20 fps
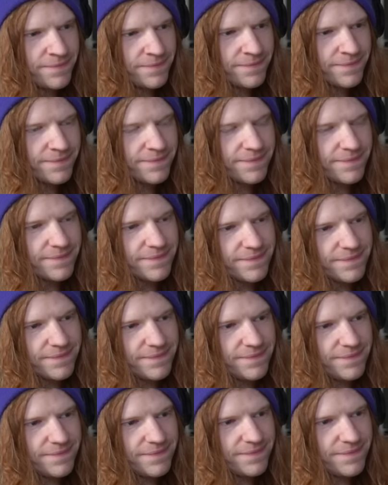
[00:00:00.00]

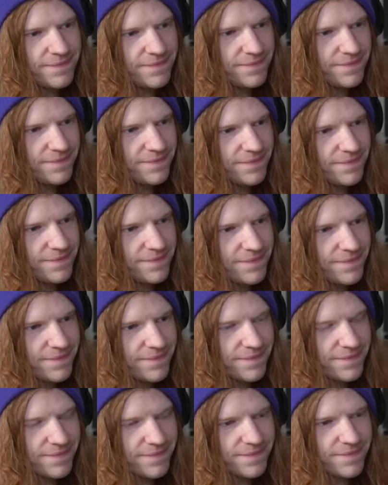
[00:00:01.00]

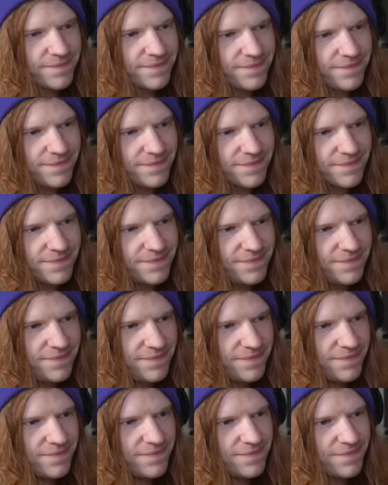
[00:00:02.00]

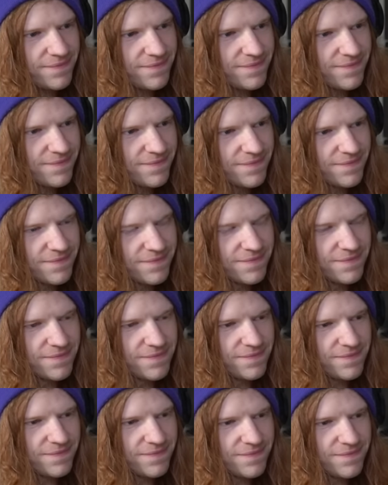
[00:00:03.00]

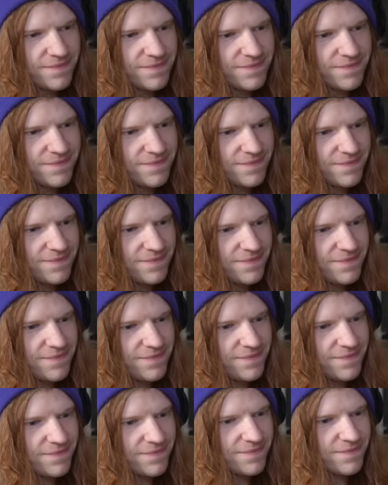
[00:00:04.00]

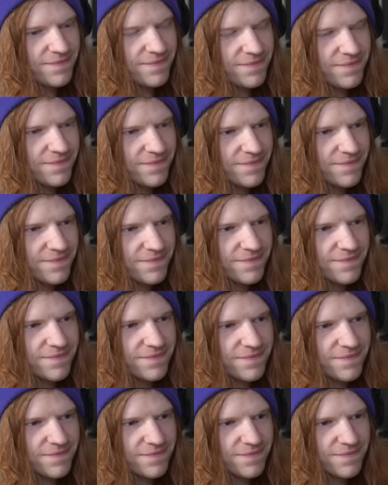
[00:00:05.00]

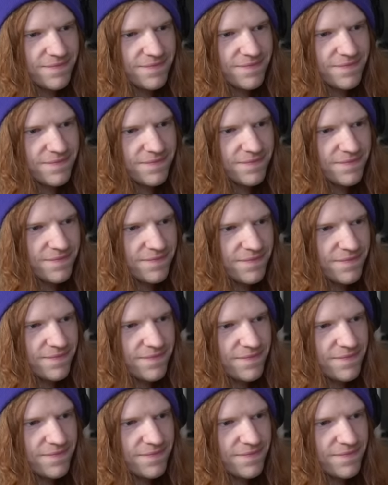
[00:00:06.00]
The person shown says nothing.